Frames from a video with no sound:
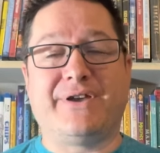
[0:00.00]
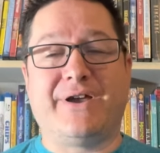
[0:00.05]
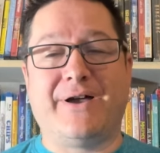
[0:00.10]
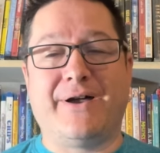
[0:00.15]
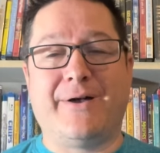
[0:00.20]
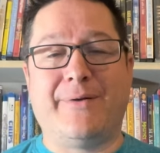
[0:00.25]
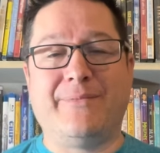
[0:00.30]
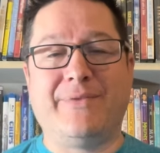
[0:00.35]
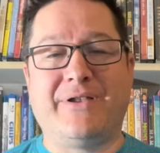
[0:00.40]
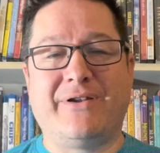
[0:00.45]

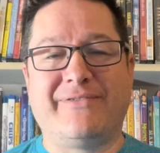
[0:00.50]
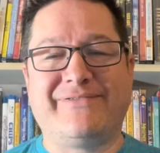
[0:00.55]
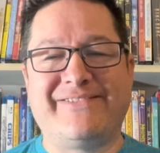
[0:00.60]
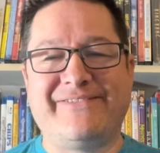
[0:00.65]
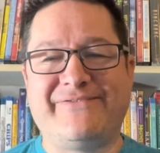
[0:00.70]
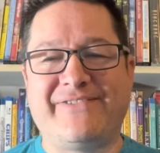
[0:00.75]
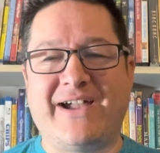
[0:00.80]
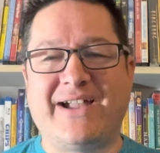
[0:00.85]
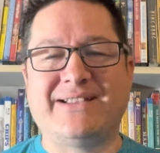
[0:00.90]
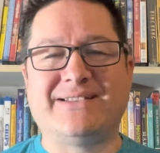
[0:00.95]
Um, you know, if she
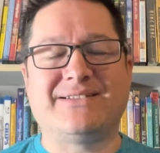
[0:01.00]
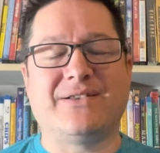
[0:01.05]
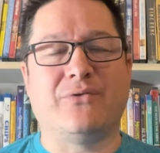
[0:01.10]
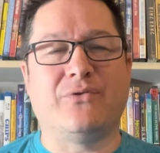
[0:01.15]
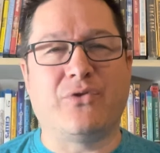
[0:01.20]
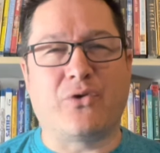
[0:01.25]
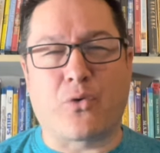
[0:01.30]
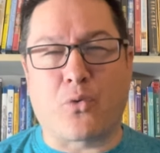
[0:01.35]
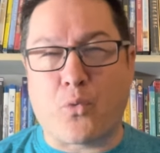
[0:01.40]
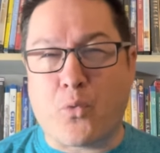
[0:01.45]
finds
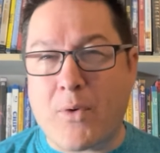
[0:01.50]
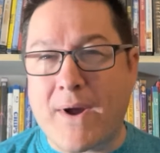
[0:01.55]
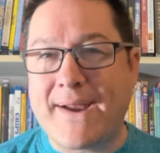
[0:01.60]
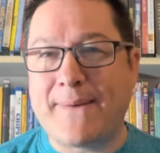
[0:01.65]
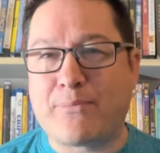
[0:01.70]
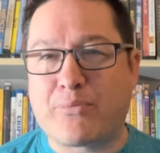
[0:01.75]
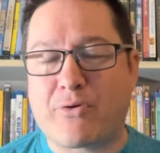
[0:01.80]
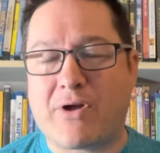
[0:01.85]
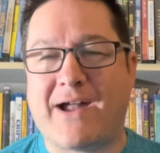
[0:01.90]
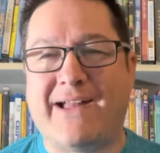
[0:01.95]
the right
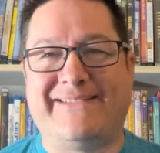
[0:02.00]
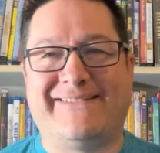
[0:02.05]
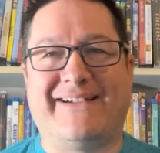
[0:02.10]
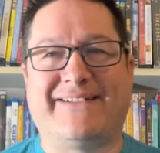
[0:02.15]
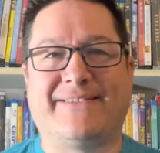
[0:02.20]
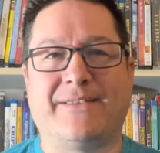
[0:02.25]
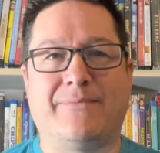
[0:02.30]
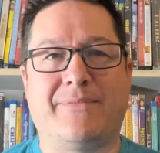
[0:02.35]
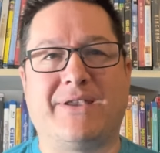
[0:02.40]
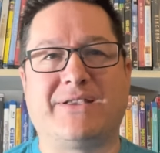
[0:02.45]

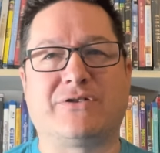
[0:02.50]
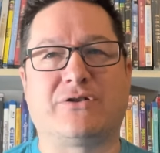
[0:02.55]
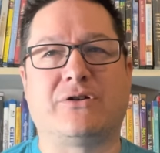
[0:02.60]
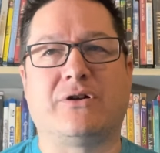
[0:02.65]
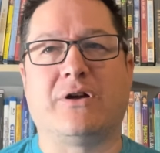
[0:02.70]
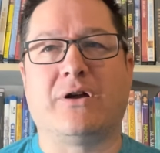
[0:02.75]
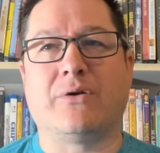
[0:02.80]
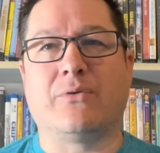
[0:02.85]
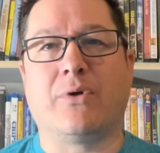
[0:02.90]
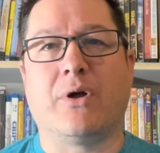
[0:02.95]
project that makes her
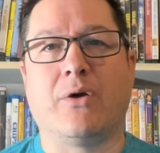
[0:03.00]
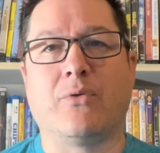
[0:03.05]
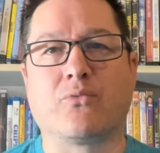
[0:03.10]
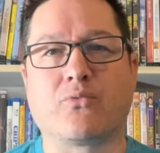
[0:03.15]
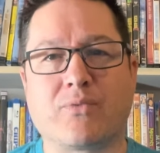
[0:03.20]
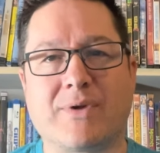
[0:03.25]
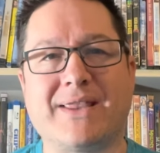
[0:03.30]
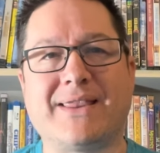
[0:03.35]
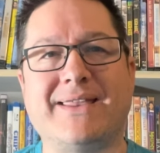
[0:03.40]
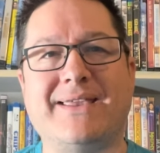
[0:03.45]
a, a
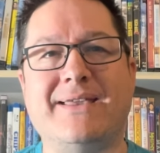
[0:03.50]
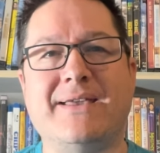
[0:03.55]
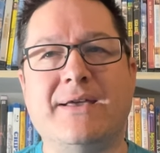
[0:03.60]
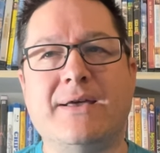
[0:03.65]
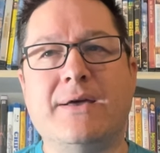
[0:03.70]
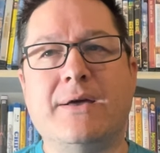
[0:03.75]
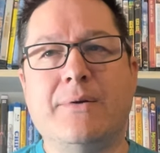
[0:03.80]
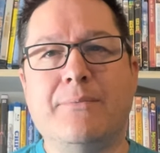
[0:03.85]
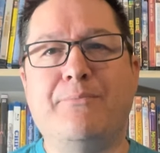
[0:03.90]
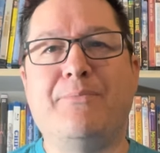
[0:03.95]
really
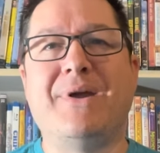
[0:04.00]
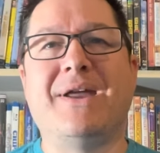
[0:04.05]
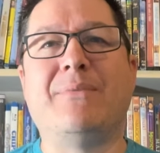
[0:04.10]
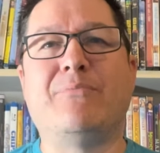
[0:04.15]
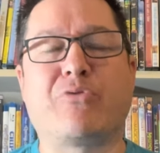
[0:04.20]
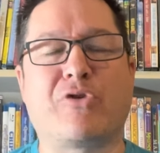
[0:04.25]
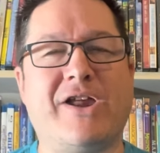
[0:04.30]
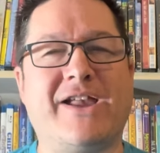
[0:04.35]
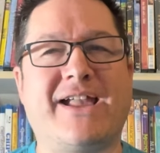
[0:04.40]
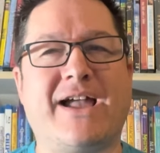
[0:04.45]
big
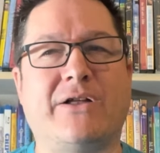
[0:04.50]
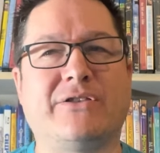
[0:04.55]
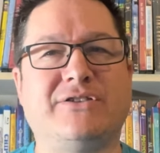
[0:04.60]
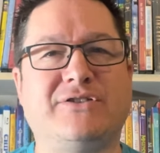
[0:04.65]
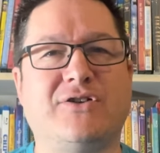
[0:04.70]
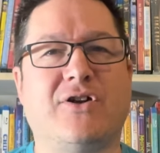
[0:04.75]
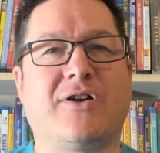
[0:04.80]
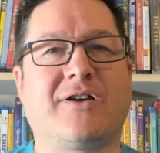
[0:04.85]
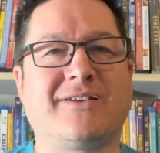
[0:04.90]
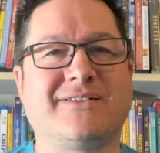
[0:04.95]
breakout
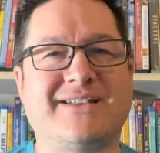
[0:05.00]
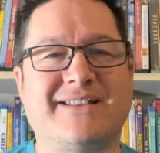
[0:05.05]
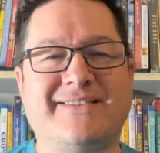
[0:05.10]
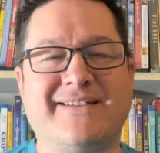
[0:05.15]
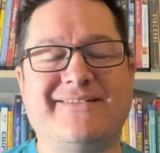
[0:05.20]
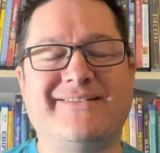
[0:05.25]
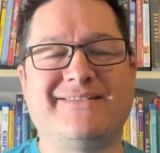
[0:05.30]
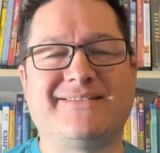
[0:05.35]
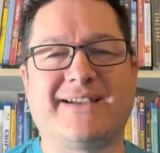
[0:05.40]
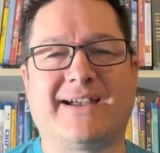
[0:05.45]
star, because I
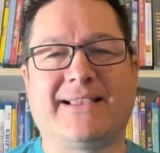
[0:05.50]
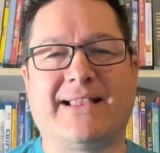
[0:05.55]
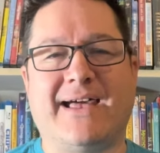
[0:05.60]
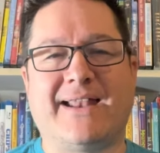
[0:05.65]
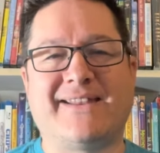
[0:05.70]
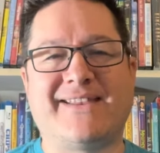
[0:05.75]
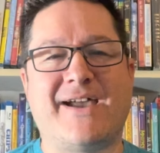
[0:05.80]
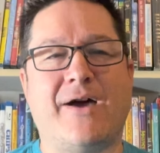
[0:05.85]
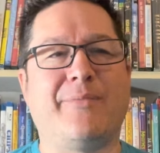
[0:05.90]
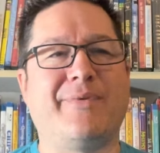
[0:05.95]
think she's got a lot
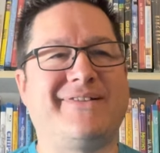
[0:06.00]
of talent.